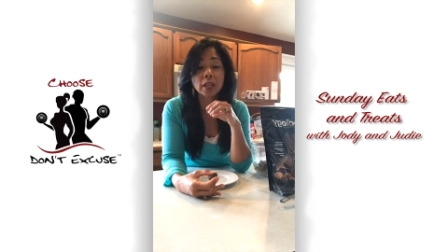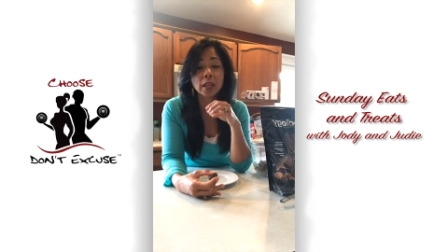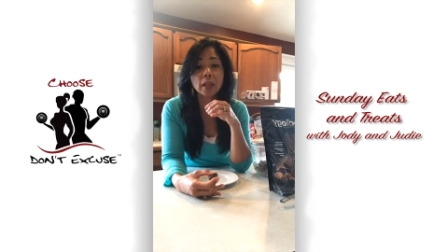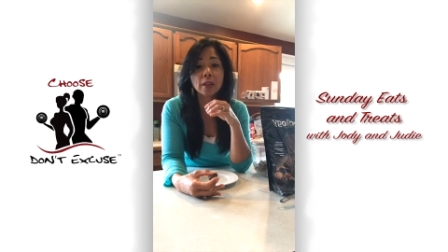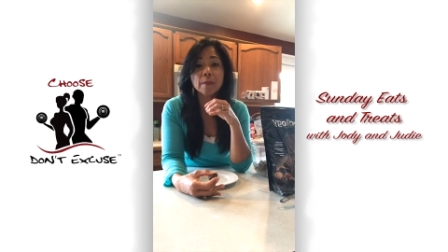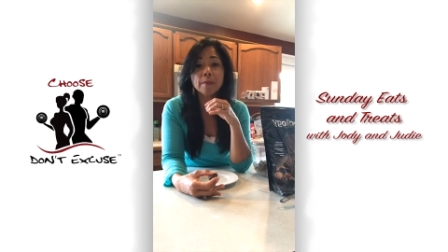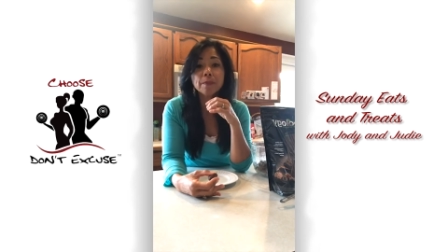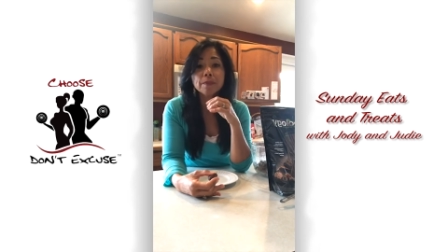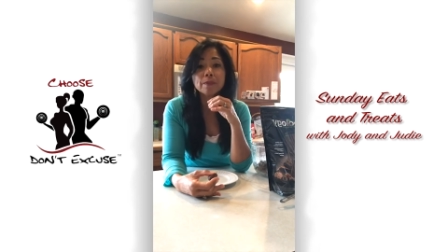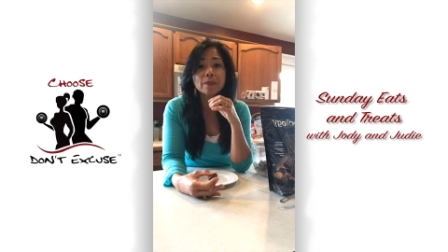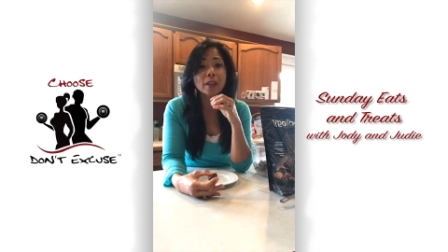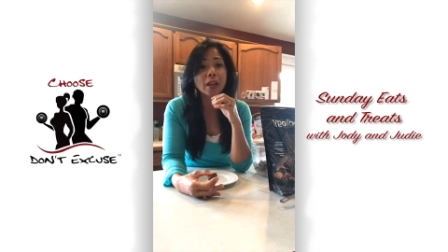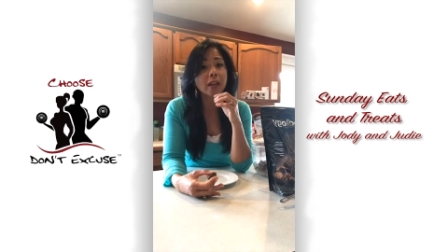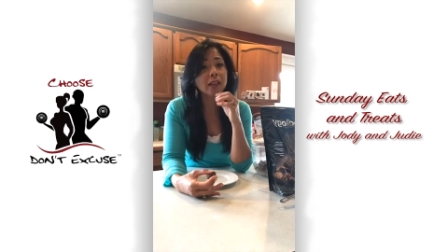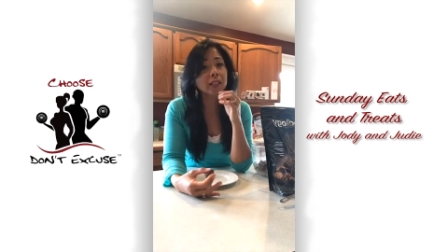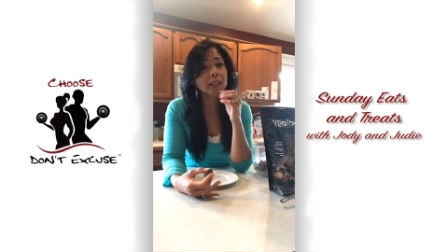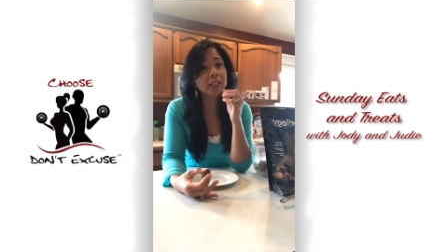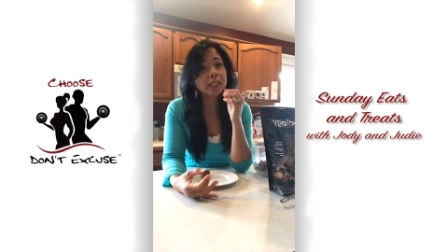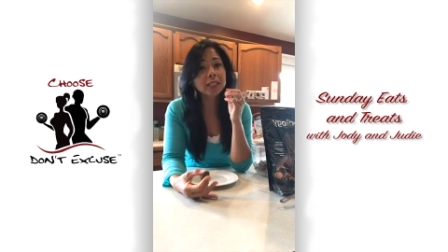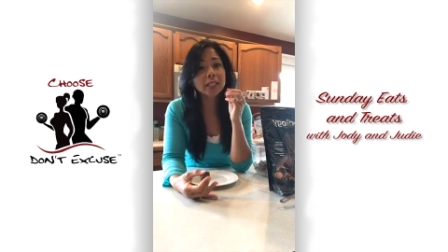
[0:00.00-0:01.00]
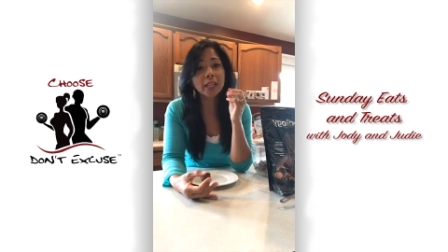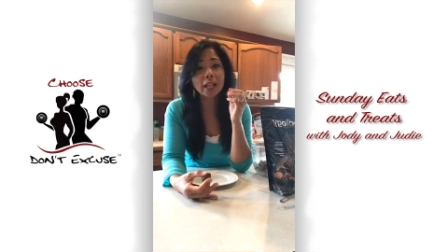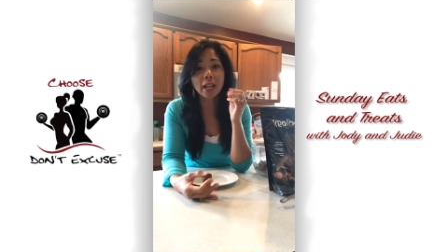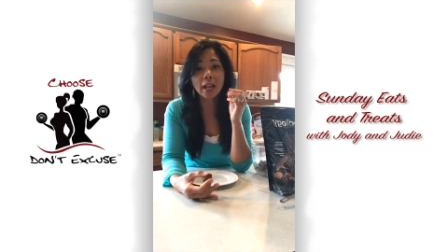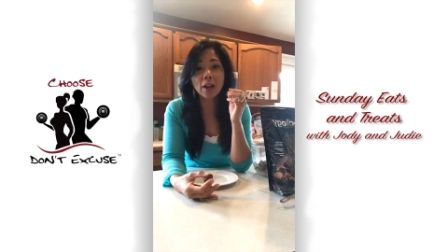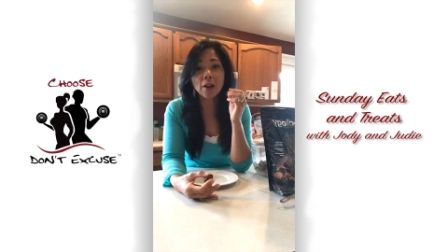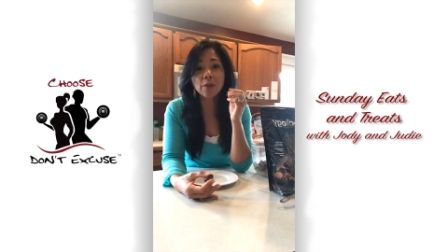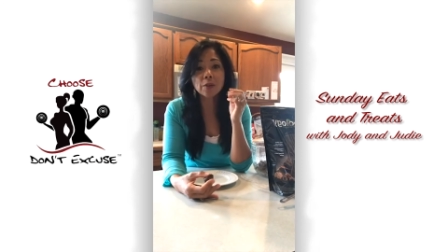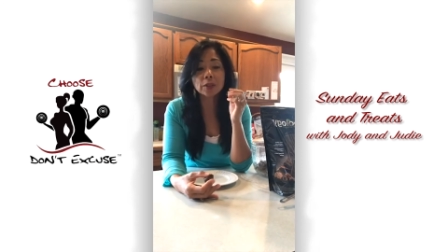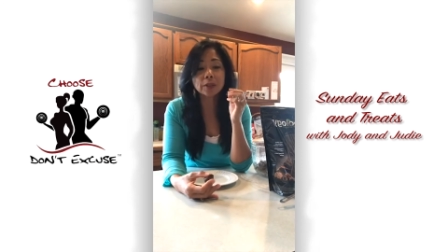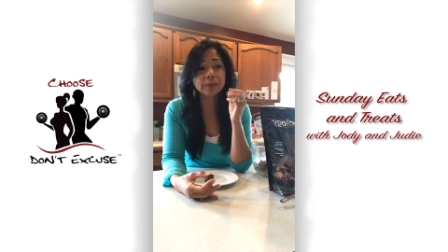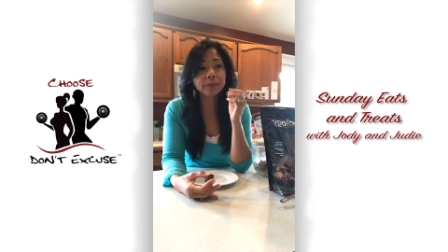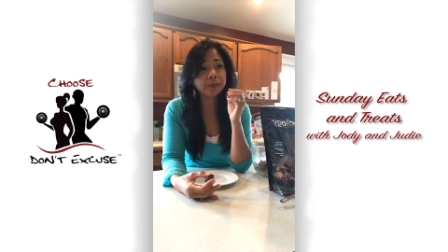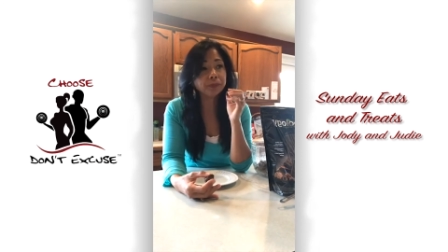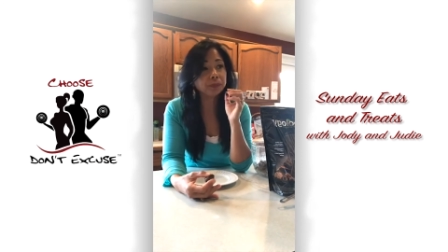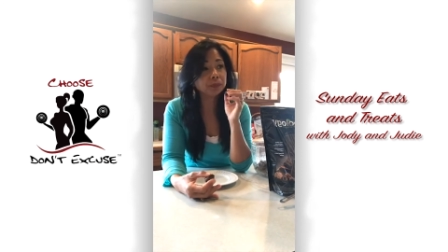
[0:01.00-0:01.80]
like at least an hour.